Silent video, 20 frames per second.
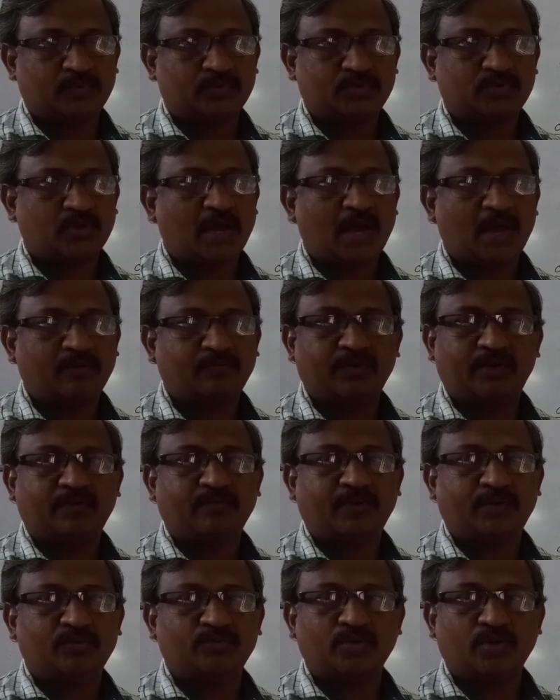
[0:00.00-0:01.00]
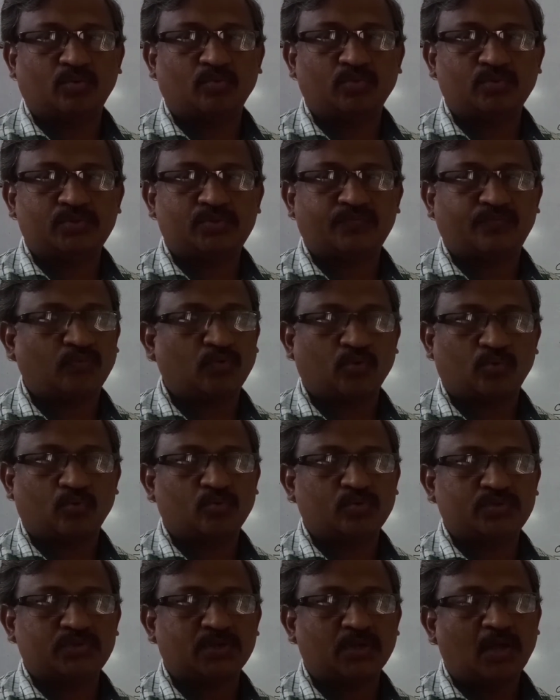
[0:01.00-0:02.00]
So I have given you the rules, 4
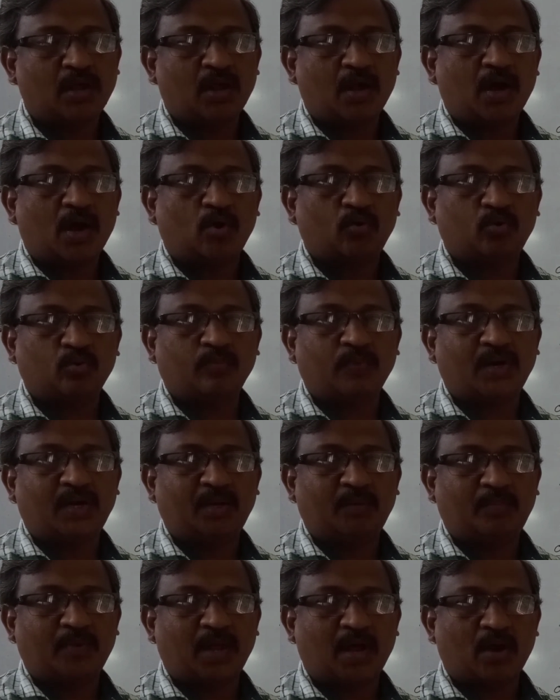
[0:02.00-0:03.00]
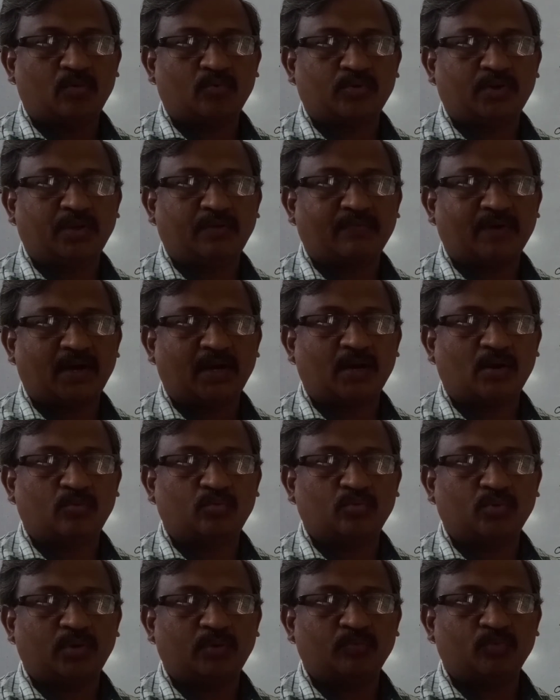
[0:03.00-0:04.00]
rules: how to multiply, how to divide, how
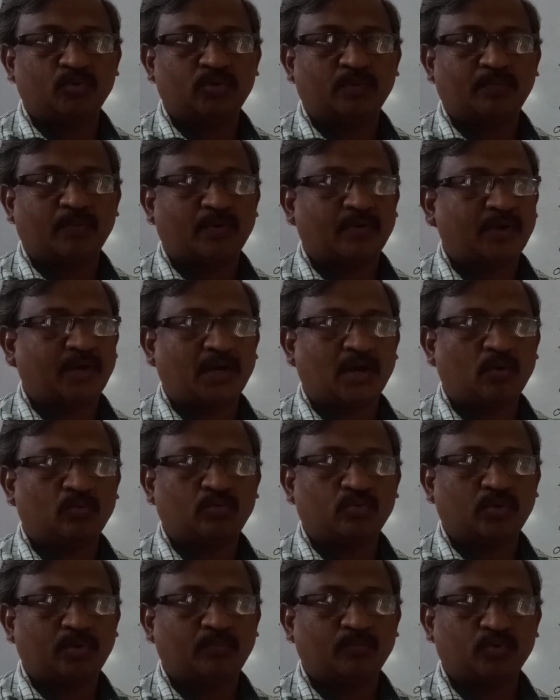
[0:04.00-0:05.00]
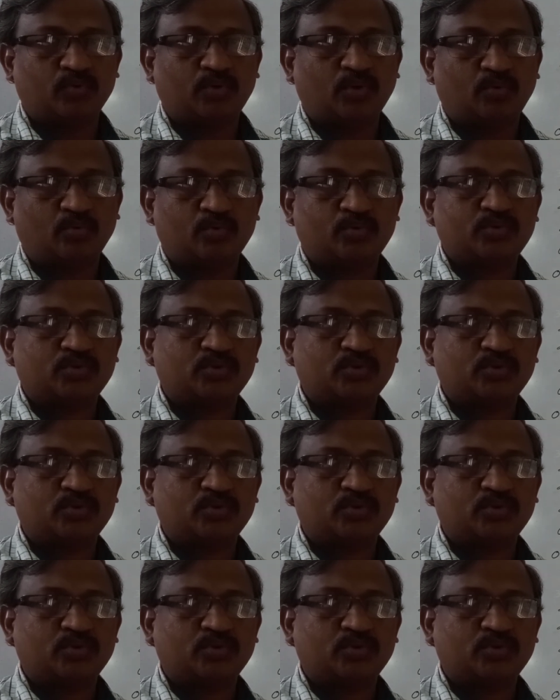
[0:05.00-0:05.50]
to remove the power, and how to remove the root.